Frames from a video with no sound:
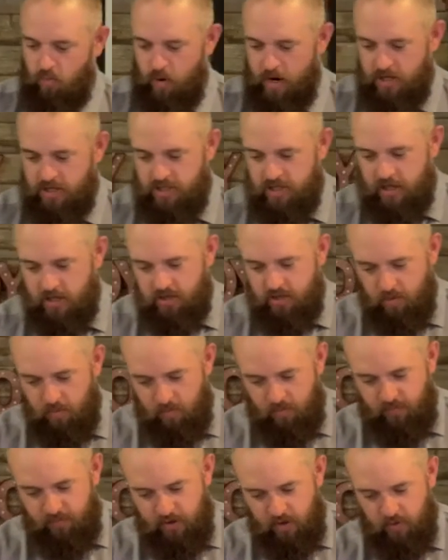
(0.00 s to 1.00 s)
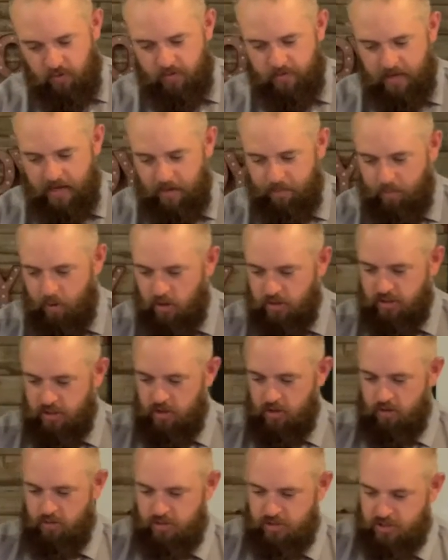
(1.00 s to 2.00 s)
wished to refute. A
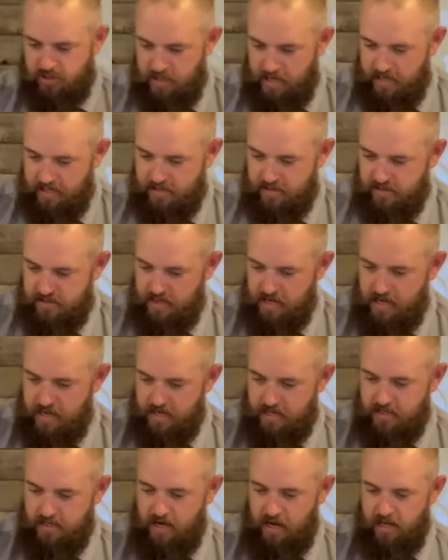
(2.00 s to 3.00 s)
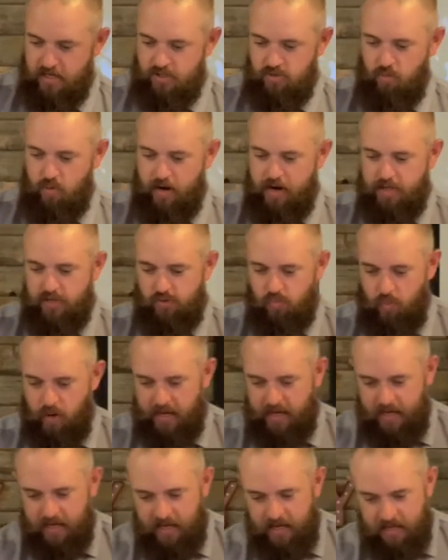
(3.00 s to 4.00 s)
person who sins does what is
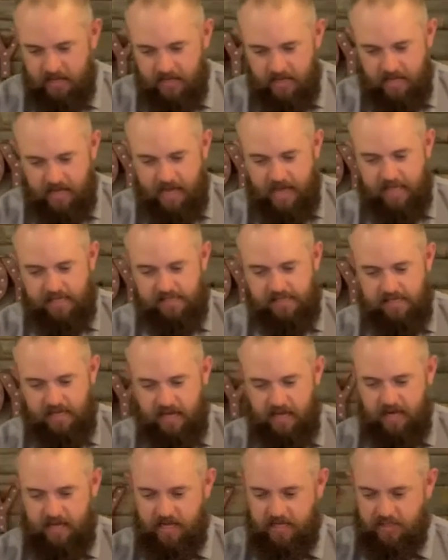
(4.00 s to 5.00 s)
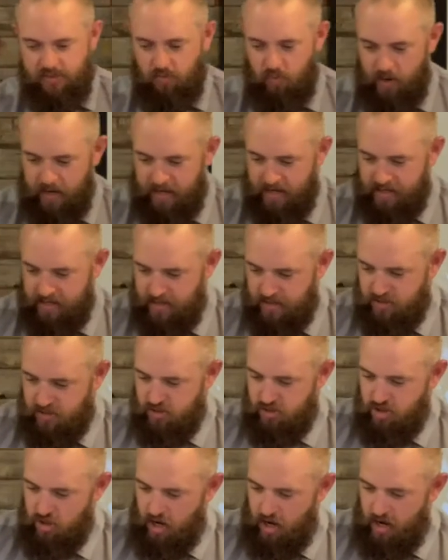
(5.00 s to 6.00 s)
wicked, and sin is wickedness.
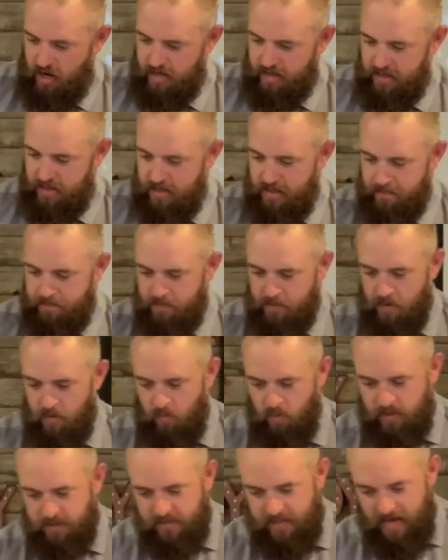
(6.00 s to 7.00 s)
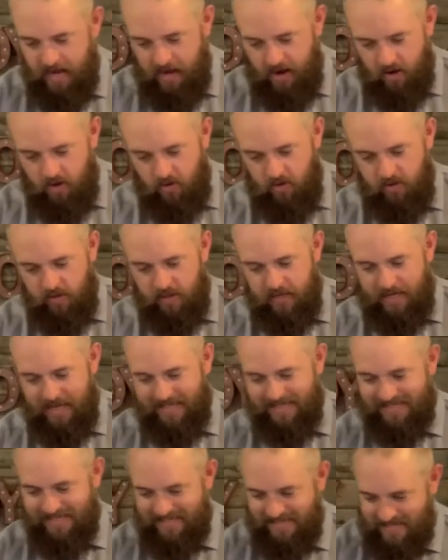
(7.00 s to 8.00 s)
John was now
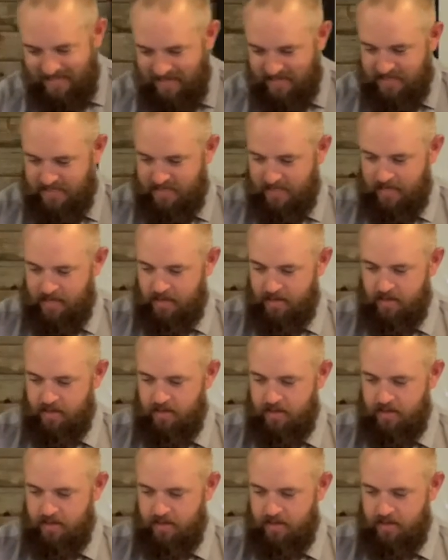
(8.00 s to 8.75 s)
insisting